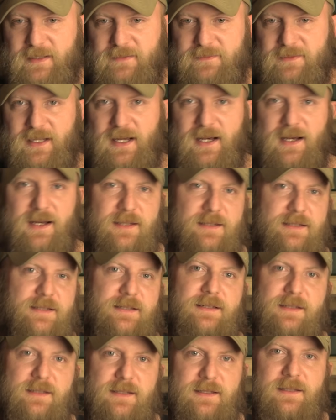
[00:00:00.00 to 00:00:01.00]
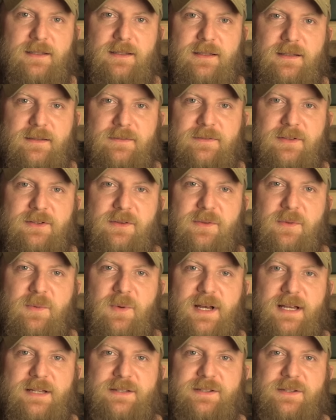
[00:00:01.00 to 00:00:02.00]
If not, if you're to the
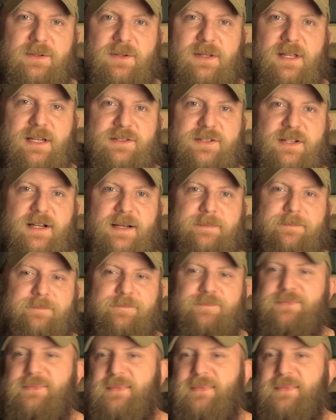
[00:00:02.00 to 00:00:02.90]
west, you'll catch up.